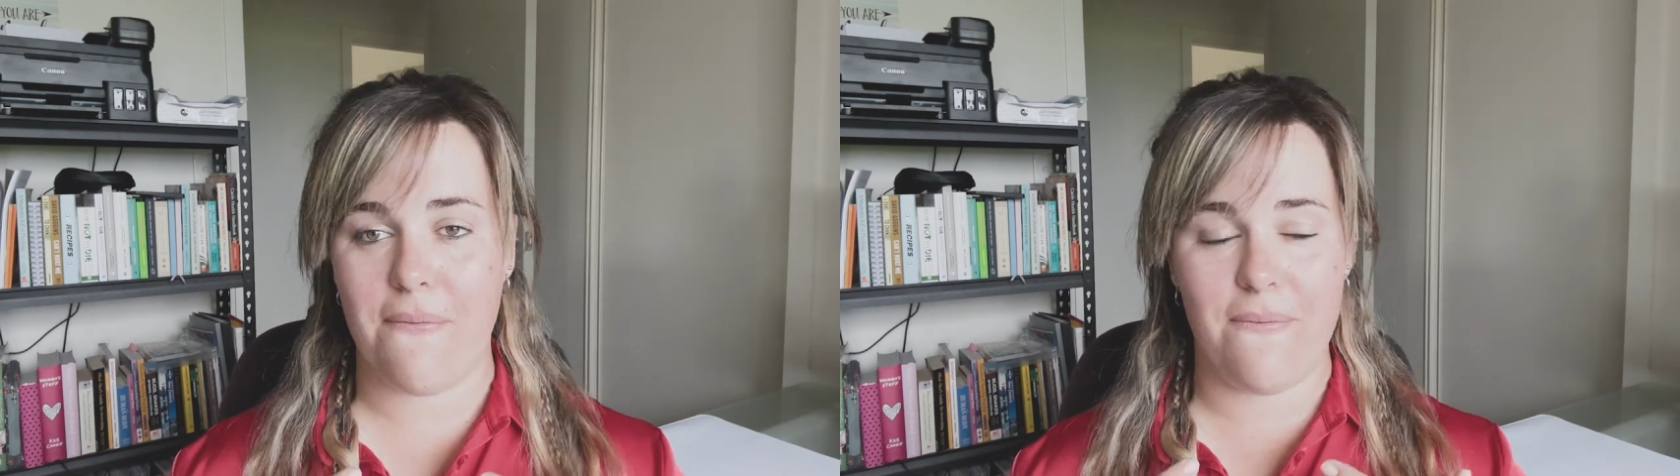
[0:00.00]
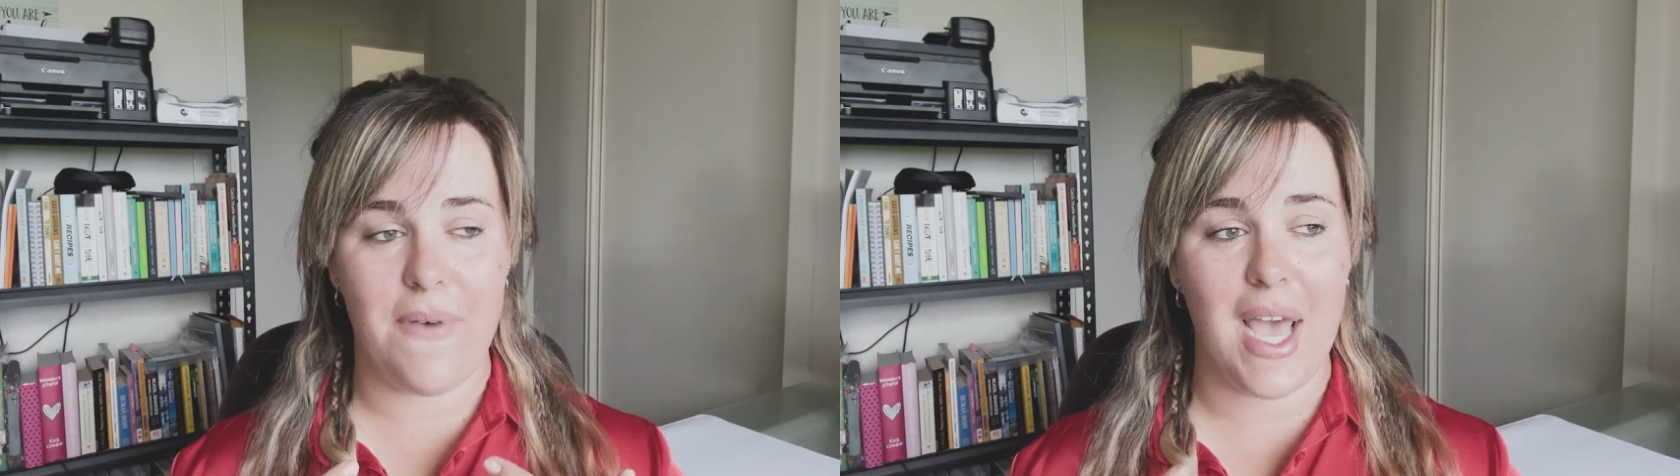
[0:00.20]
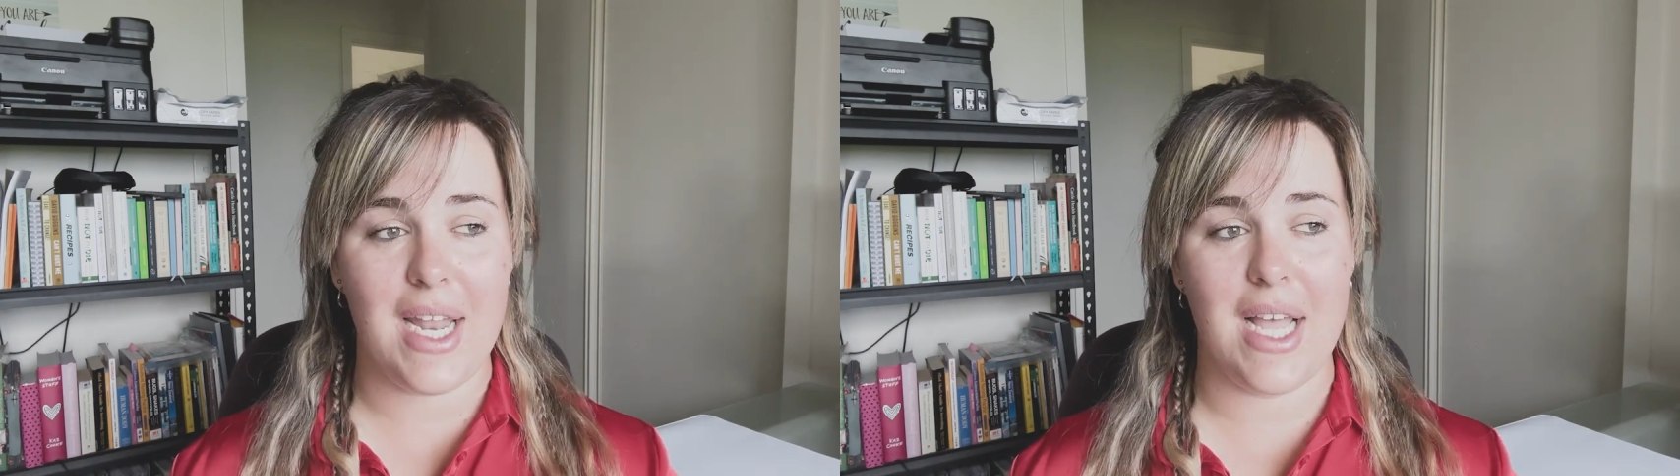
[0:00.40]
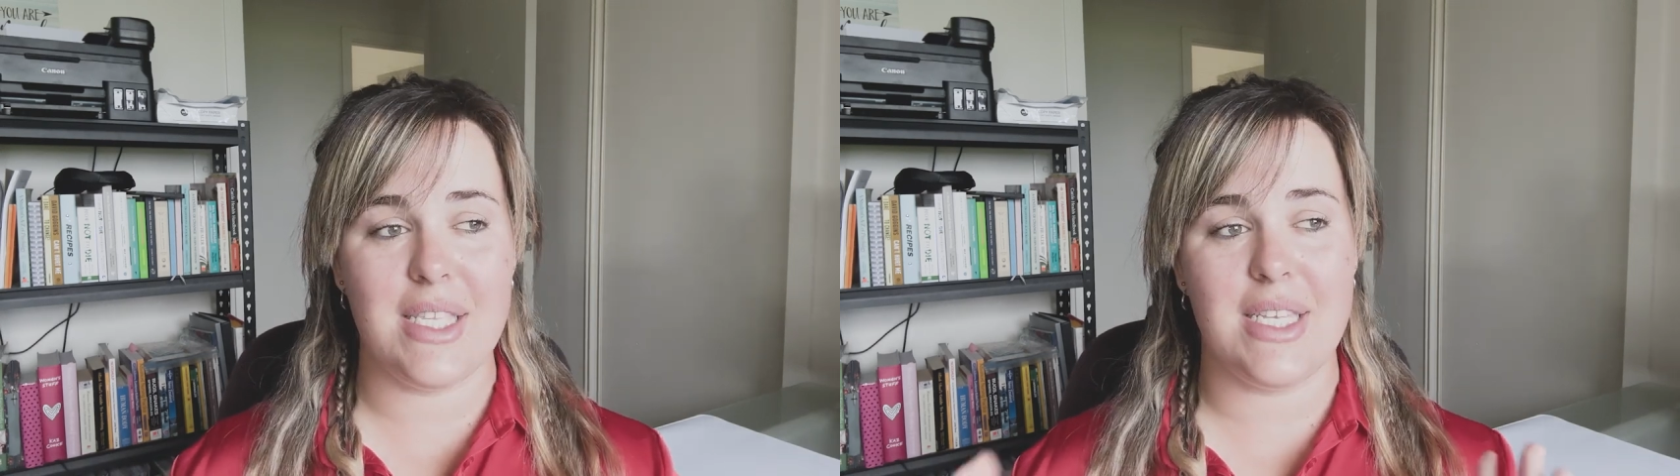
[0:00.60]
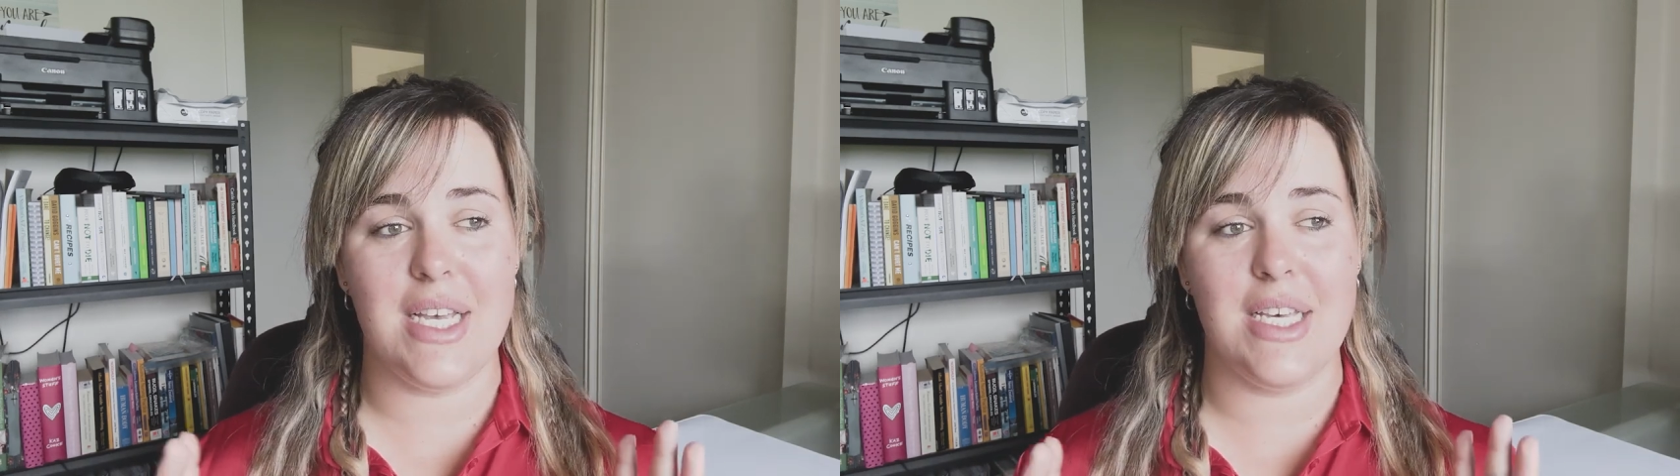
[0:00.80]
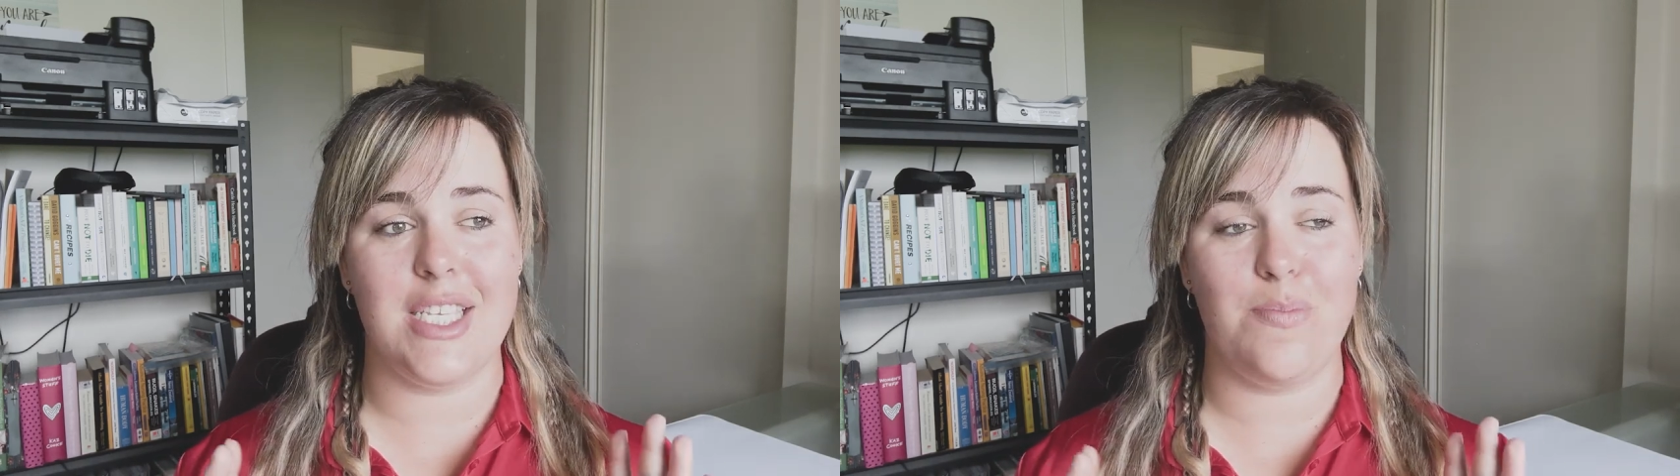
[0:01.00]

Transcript: finances,